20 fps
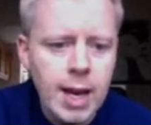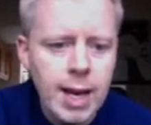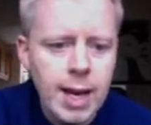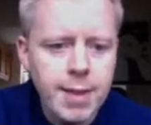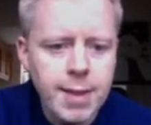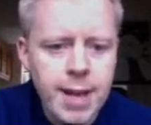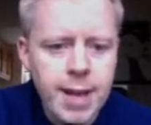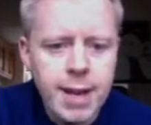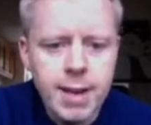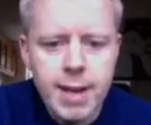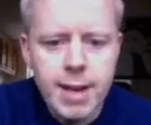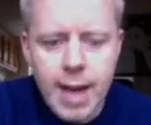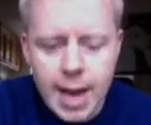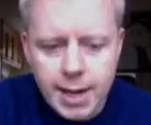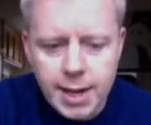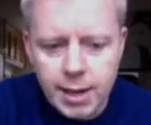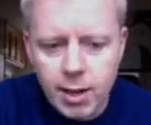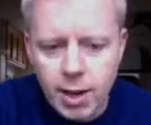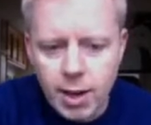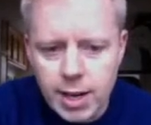And then
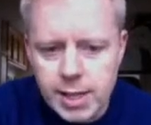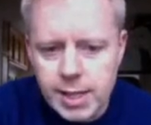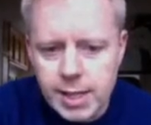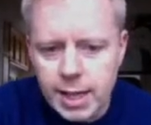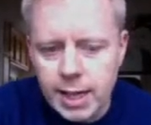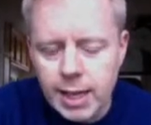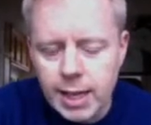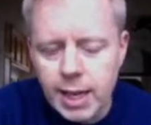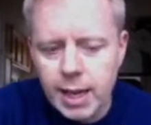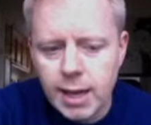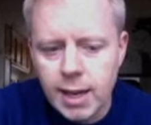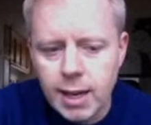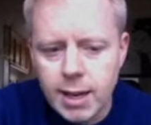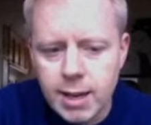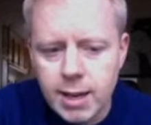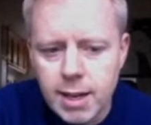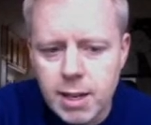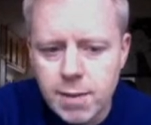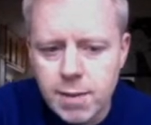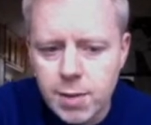analysing
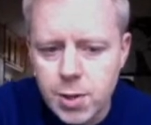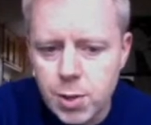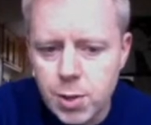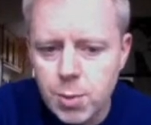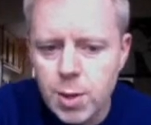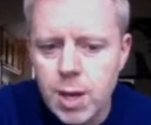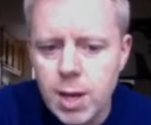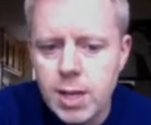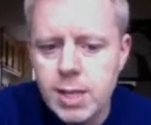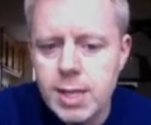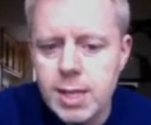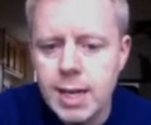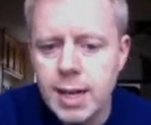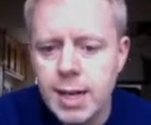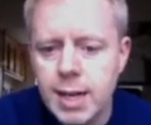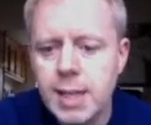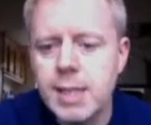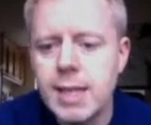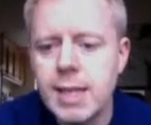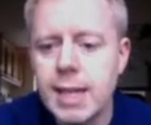key individual words and
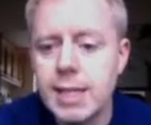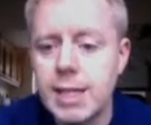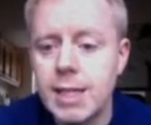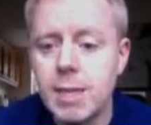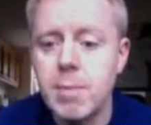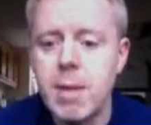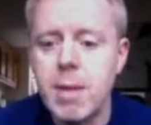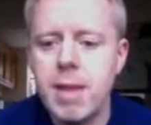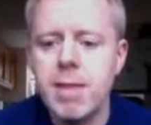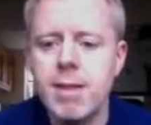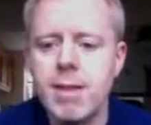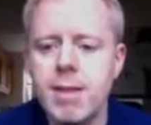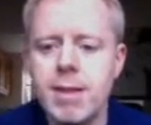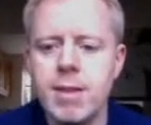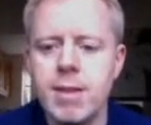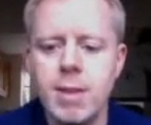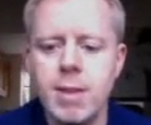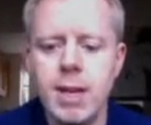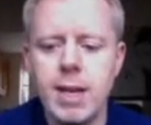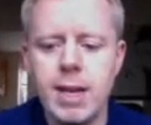techniques, that's the
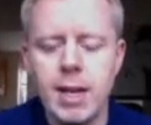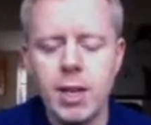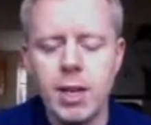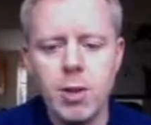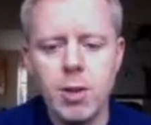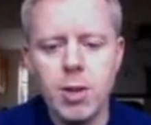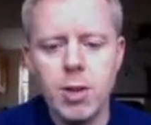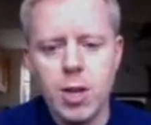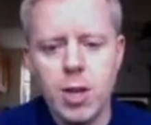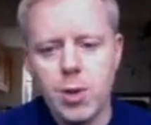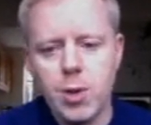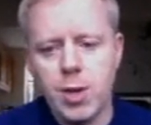method and meaning.